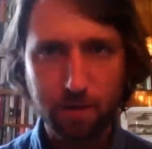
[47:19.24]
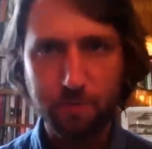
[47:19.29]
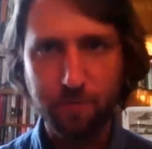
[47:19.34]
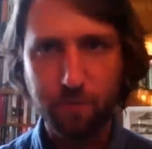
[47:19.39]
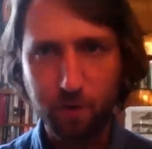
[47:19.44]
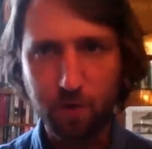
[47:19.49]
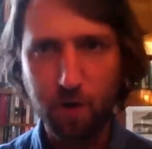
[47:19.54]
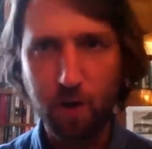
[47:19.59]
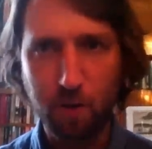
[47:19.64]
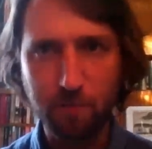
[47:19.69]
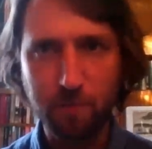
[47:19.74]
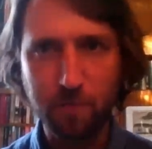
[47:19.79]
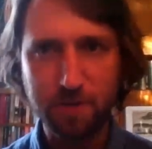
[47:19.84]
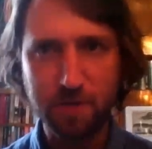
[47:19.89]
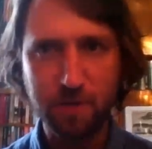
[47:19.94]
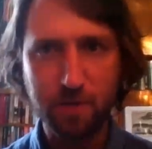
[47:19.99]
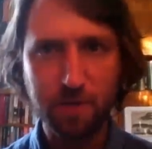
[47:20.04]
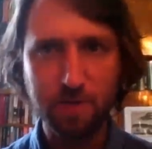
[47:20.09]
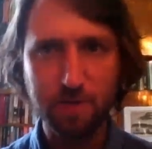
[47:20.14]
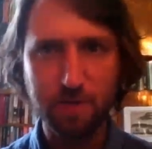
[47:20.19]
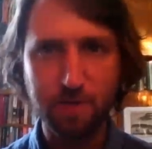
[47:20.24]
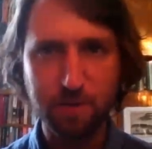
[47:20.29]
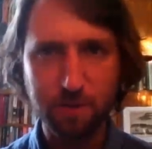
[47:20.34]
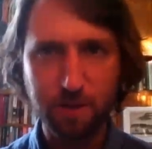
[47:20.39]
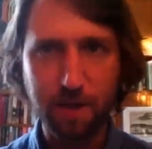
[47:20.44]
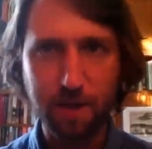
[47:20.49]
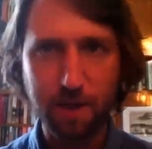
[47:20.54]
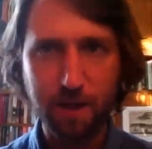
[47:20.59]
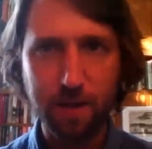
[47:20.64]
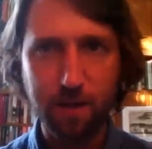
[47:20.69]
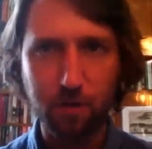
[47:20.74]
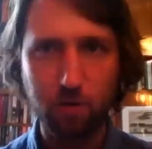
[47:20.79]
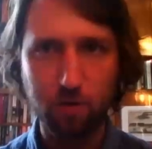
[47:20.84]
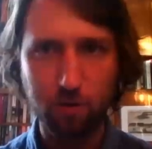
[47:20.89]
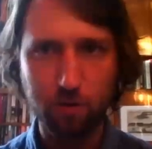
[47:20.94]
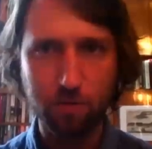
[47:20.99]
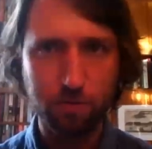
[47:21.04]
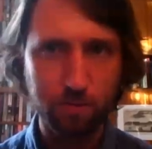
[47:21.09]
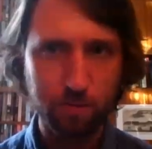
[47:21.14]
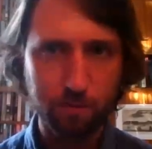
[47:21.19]
for obvious reasons, yeah,
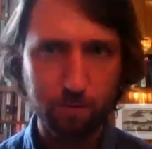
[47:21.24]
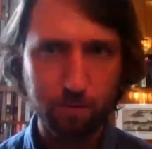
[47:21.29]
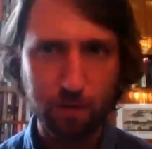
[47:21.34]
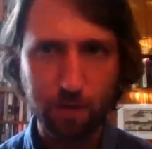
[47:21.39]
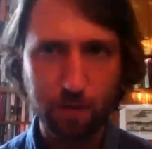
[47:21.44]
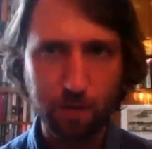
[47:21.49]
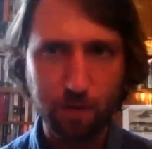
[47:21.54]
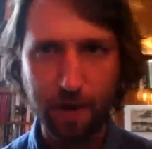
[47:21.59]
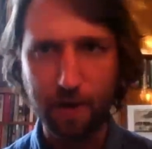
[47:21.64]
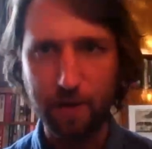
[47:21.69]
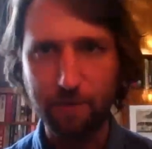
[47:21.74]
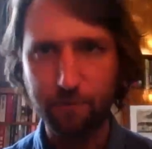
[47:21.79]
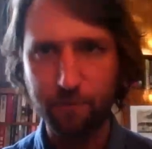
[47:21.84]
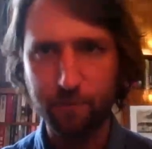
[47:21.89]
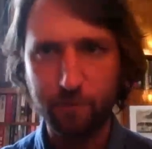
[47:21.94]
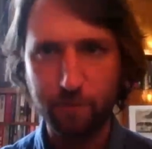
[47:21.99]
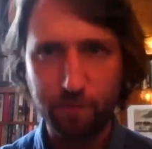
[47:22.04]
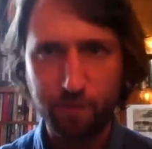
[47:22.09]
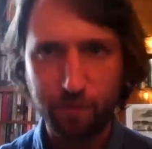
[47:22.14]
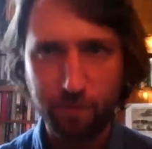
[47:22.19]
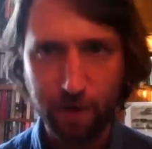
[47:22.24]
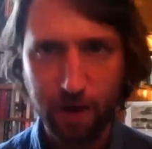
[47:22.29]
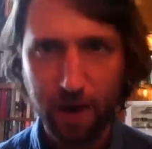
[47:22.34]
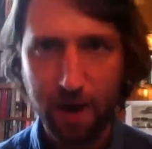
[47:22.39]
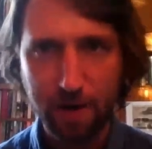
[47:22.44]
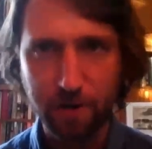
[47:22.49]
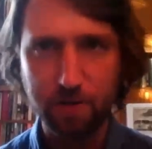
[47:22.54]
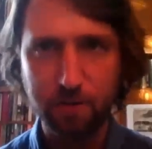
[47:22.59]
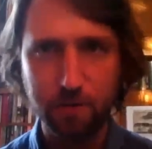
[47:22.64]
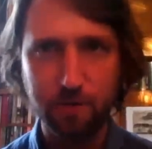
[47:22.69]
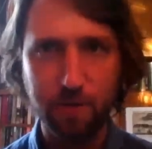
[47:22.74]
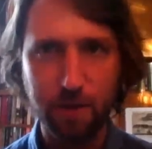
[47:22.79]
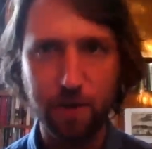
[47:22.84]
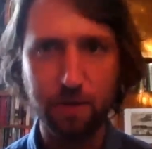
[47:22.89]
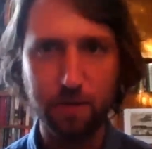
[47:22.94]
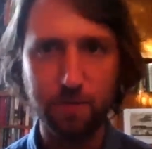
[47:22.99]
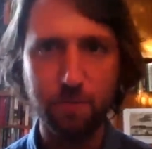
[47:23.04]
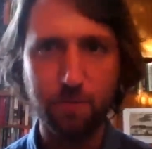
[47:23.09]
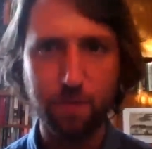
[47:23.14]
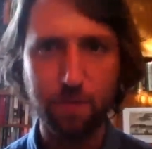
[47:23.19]
or I have heard,
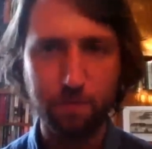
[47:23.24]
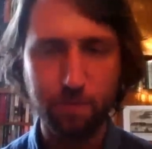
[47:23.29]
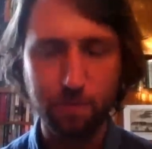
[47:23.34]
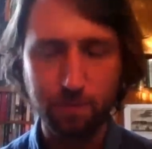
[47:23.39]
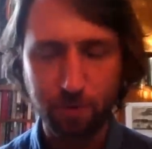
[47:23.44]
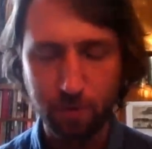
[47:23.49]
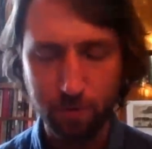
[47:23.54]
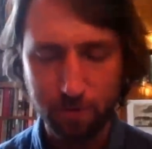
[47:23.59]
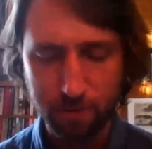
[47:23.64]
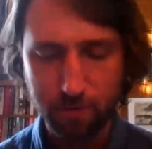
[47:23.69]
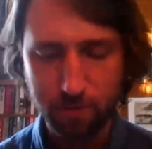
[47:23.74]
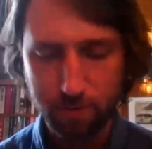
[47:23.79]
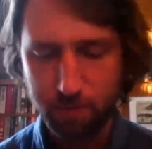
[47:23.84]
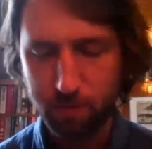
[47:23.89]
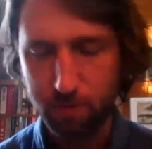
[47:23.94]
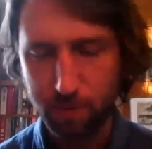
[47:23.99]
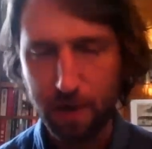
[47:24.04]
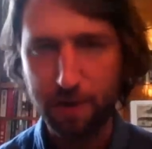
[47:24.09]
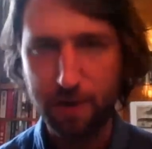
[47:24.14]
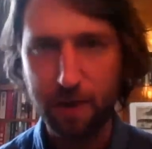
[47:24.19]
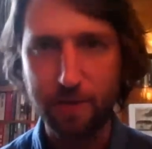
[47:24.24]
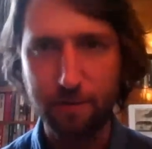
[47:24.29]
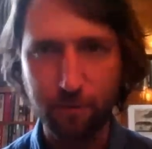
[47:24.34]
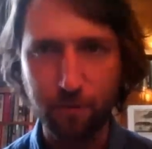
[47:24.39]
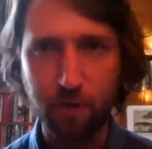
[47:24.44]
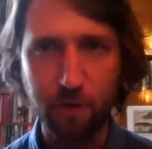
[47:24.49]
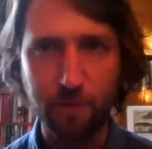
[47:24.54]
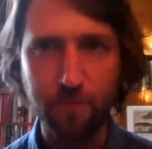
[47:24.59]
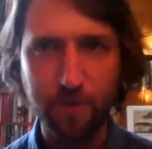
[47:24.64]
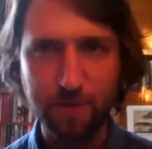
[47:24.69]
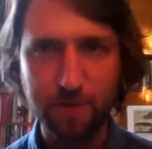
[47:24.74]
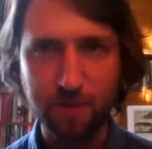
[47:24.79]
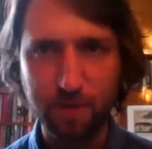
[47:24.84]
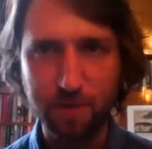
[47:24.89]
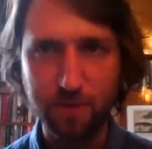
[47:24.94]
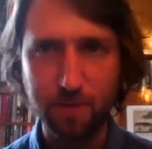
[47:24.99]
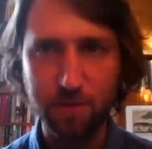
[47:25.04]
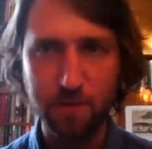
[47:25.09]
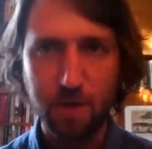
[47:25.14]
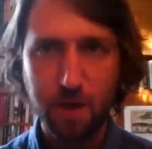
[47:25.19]
yeah, because again, for obvious
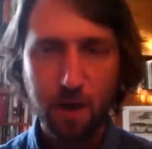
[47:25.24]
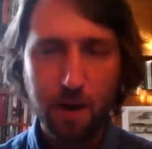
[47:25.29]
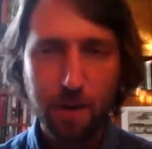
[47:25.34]
reasons.